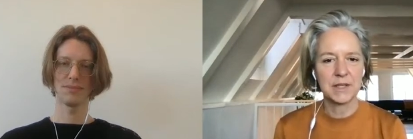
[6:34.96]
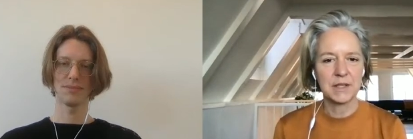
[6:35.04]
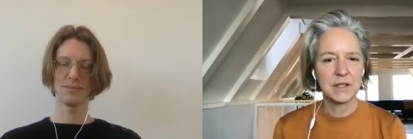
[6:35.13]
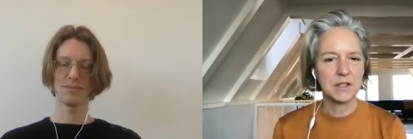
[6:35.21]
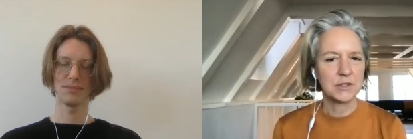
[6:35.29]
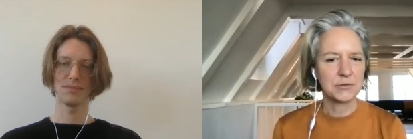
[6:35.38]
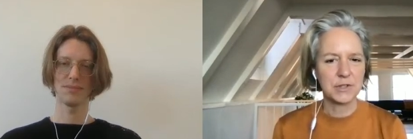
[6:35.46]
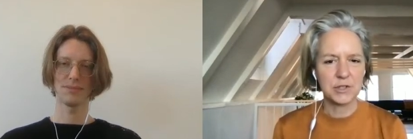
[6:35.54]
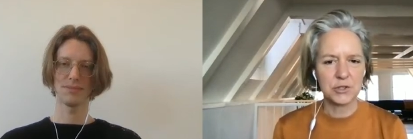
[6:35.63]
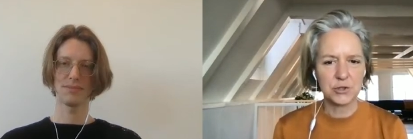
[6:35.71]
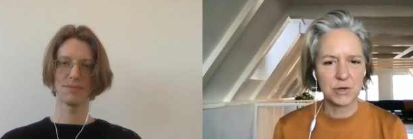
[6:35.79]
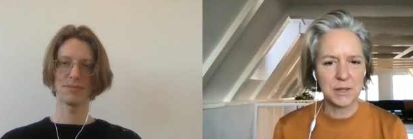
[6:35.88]
Speaker 1: you know,
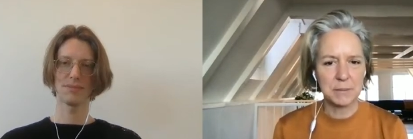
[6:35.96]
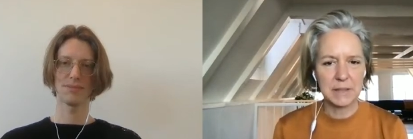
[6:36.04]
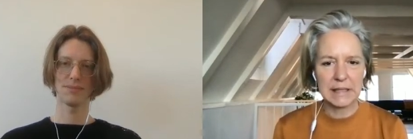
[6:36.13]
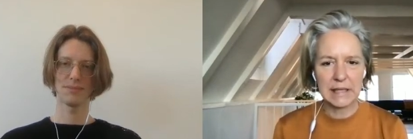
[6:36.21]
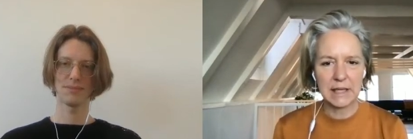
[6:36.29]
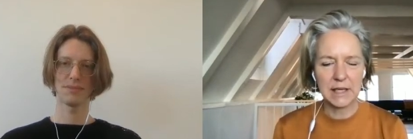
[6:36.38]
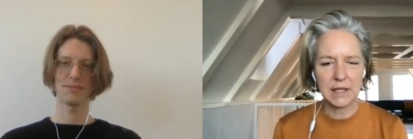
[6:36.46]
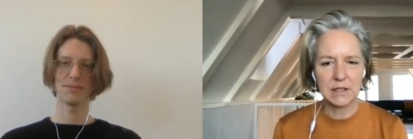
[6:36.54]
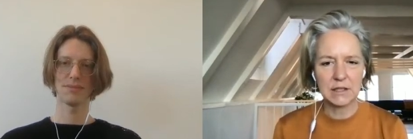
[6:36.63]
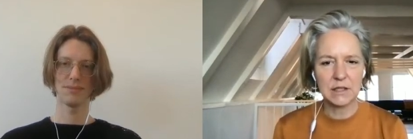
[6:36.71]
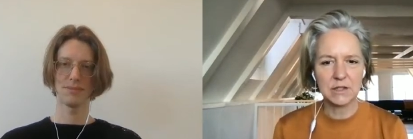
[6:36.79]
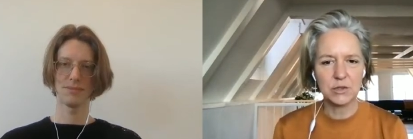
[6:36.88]
finished your MBA
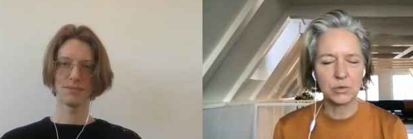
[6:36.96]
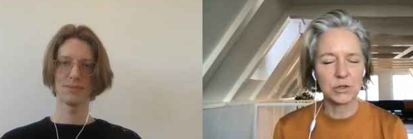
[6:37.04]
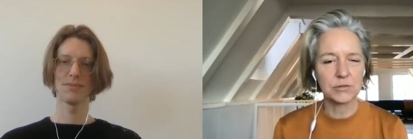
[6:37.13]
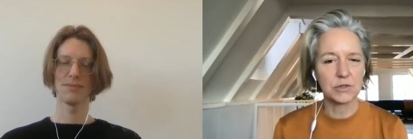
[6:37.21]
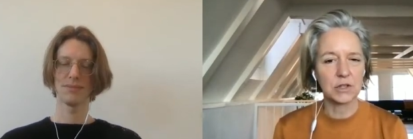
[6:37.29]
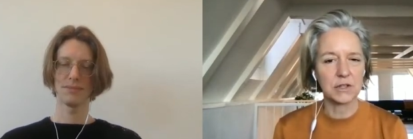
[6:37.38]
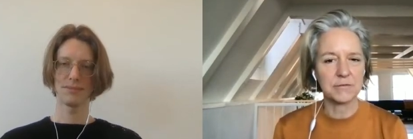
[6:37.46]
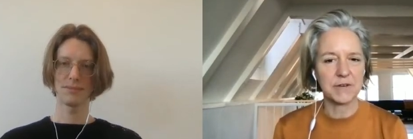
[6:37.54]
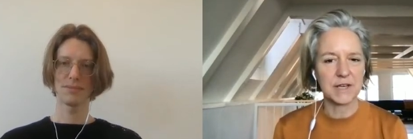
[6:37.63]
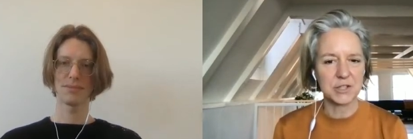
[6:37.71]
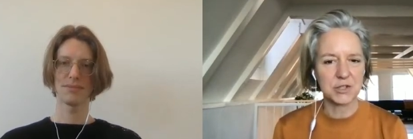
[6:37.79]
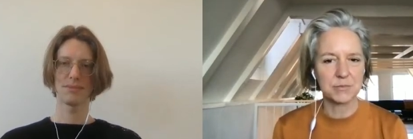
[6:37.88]
and you worked for a lot of
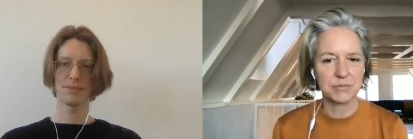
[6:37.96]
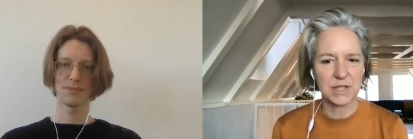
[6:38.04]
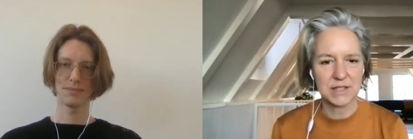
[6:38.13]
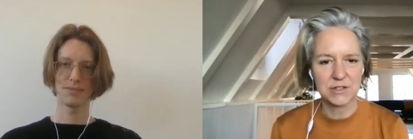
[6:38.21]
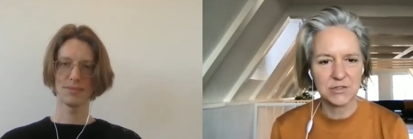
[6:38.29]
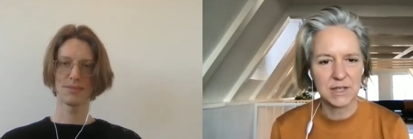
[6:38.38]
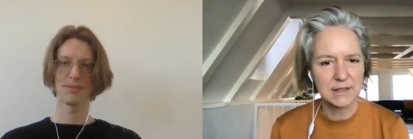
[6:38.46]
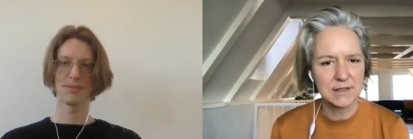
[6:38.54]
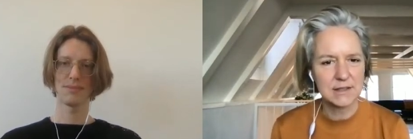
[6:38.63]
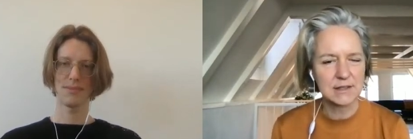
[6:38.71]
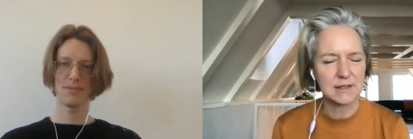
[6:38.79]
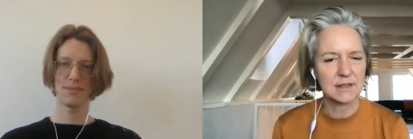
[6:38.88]
fashion brands, right?
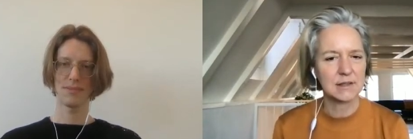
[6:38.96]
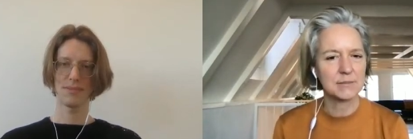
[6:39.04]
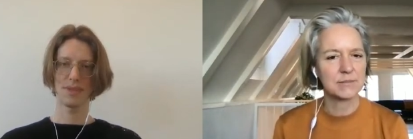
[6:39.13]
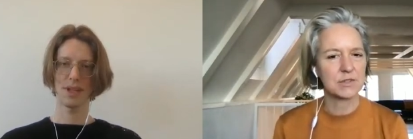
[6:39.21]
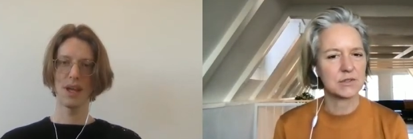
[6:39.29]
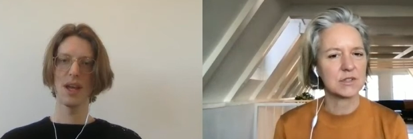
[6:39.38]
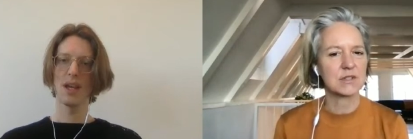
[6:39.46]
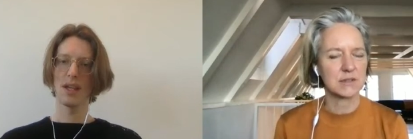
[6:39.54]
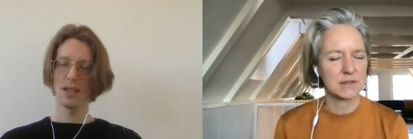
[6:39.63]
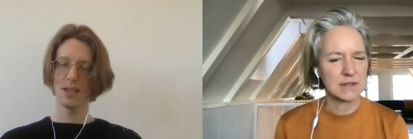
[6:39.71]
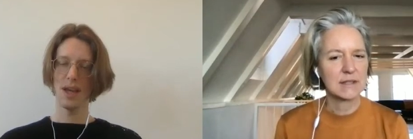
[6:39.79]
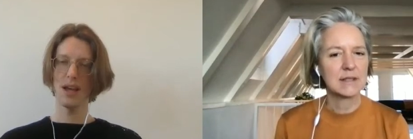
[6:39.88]

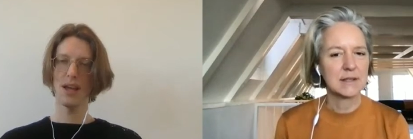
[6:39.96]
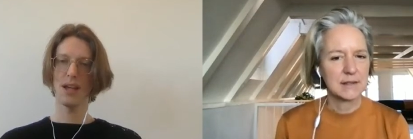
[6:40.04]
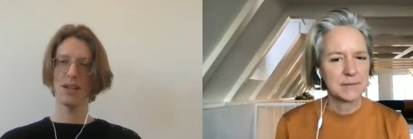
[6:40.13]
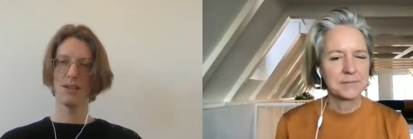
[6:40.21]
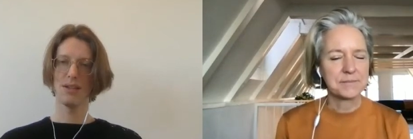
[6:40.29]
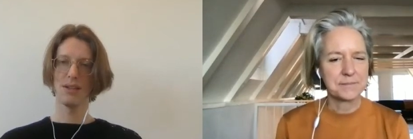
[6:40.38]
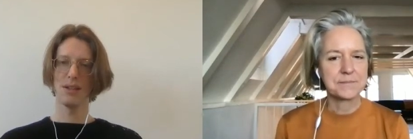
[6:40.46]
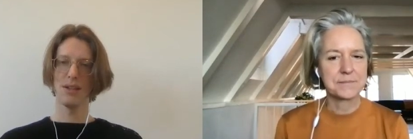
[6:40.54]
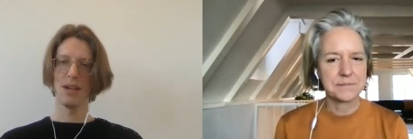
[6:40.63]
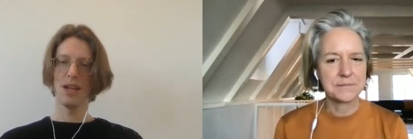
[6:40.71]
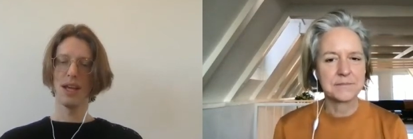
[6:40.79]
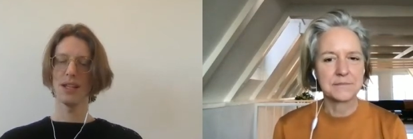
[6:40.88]
Speaker 2: Yeah,
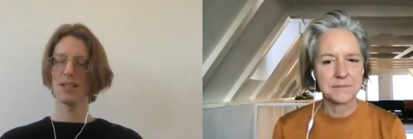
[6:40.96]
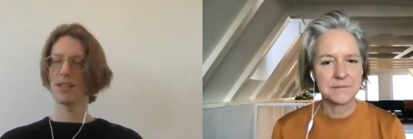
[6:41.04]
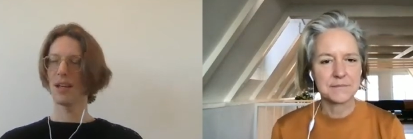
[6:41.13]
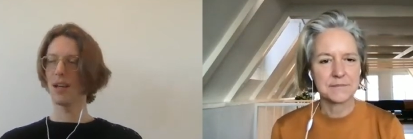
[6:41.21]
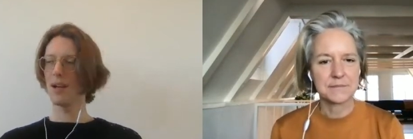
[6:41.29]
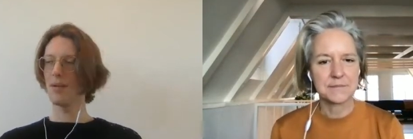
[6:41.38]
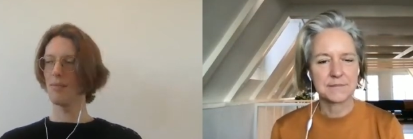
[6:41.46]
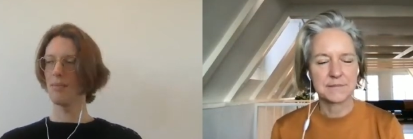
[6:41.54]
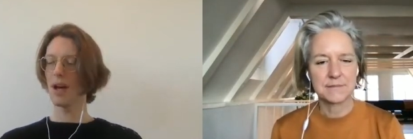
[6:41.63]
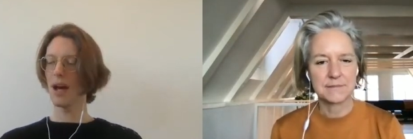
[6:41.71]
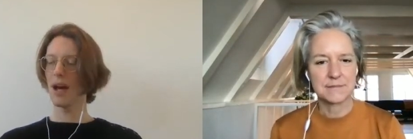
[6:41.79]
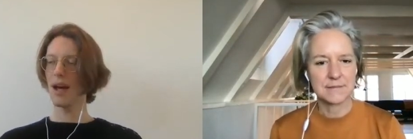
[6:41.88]
it's,
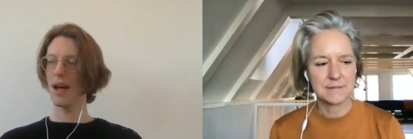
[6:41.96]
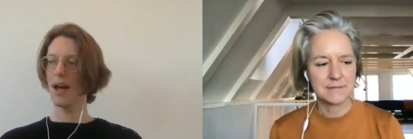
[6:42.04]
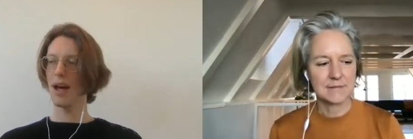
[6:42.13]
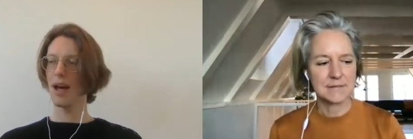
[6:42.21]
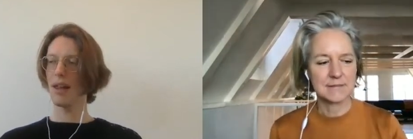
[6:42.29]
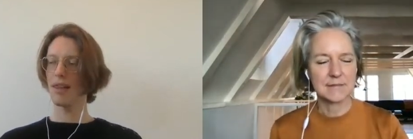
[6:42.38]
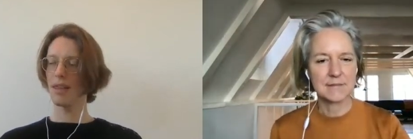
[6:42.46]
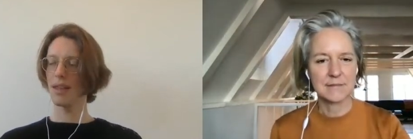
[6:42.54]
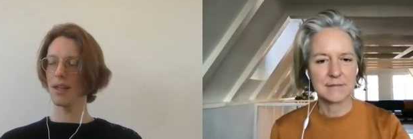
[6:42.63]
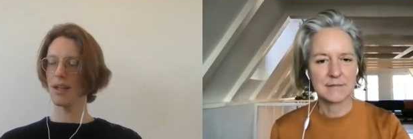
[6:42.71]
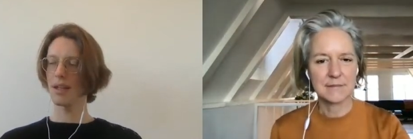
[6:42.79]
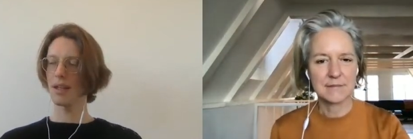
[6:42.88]
I
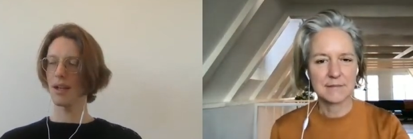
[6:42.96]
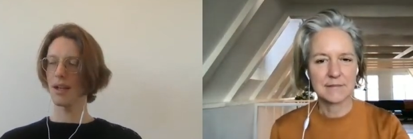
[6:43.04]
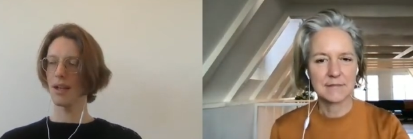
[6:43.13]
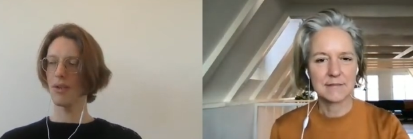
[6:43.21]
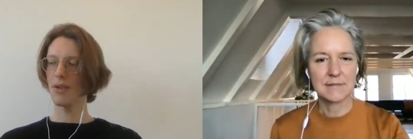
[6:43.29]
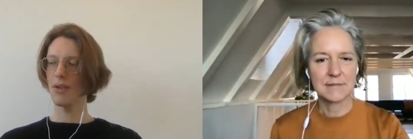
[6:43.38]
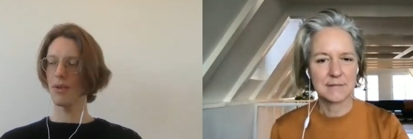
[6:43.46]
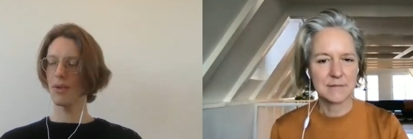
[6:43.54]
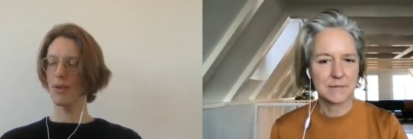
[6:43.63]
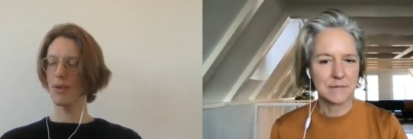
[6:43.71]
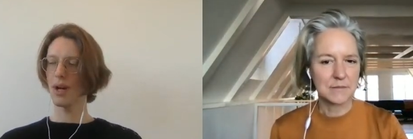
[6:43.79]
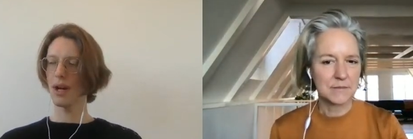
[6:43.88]
think,
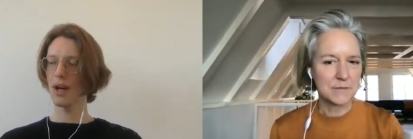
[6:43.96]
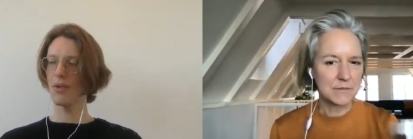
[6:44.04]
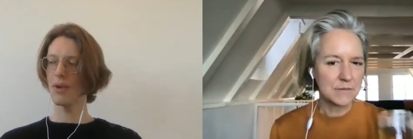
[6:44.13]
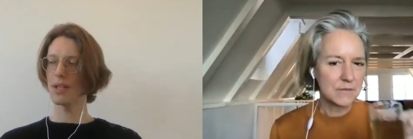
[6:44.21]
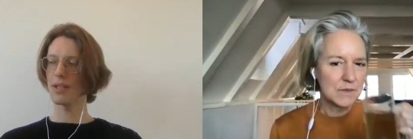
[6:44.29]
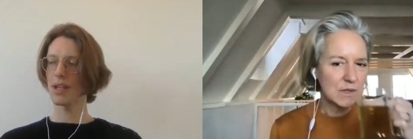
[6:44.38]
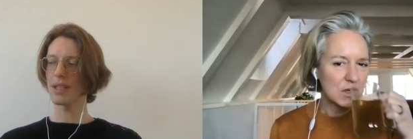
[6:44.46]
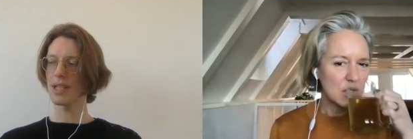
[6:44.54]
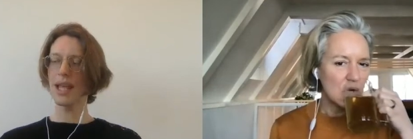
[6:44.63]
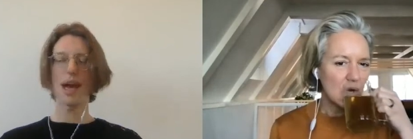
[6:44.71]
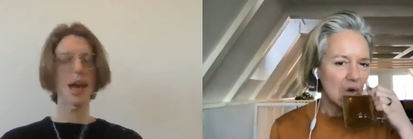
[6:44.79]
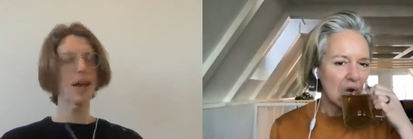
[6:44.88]
how do I say this?
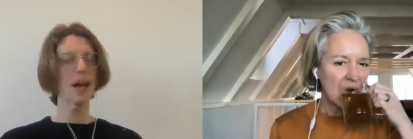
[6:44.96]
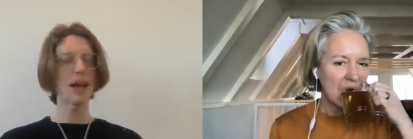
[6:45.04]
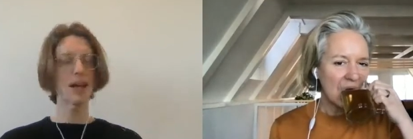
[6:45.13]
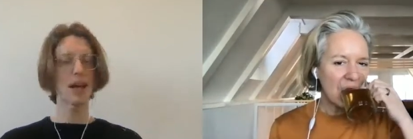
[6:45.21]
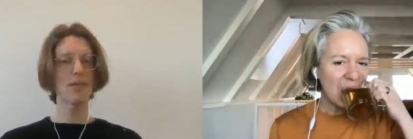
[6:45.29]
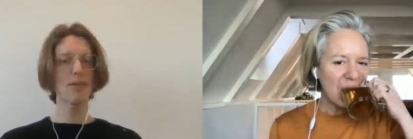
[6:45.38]
Like, I've